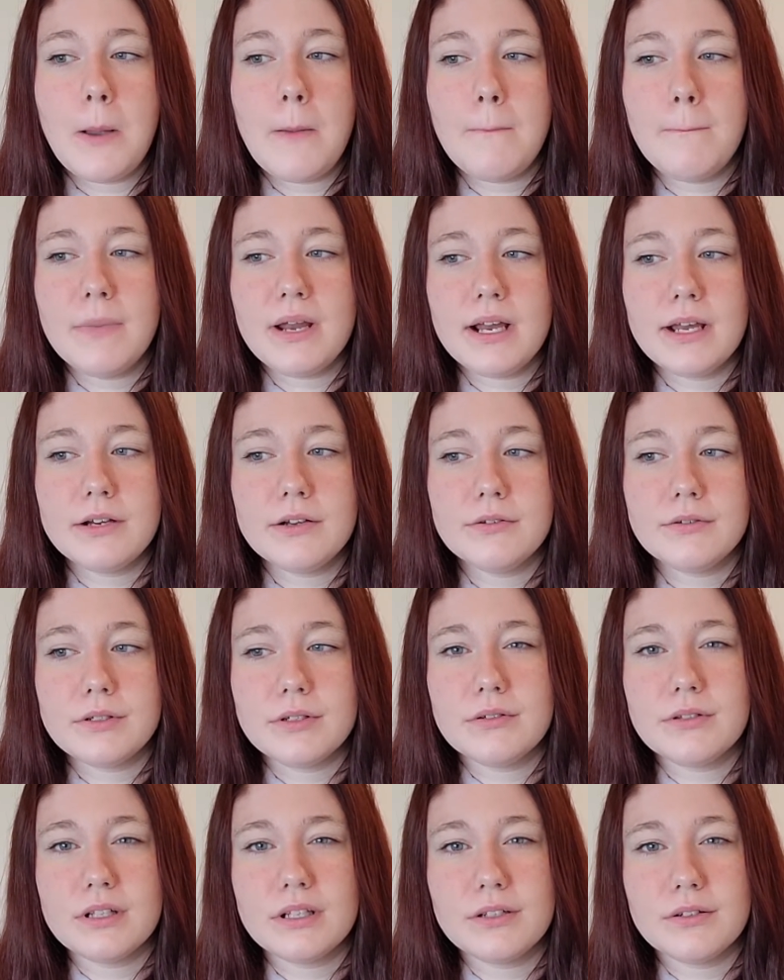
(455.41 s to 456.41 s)
but I don't know
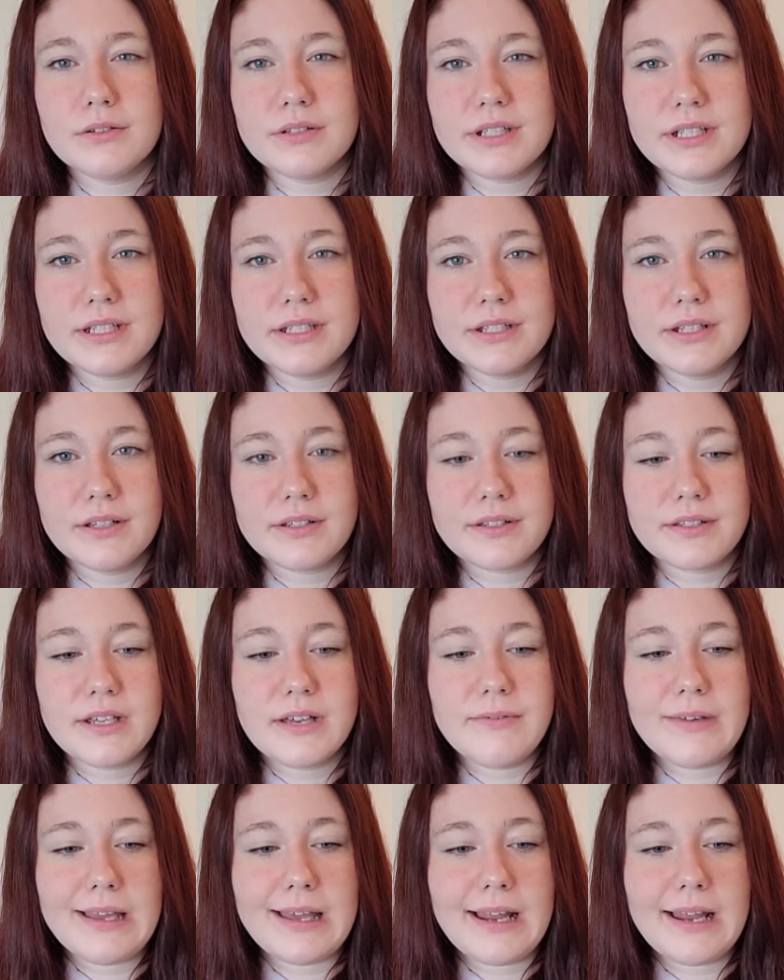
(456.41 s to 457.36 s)
the little details of it.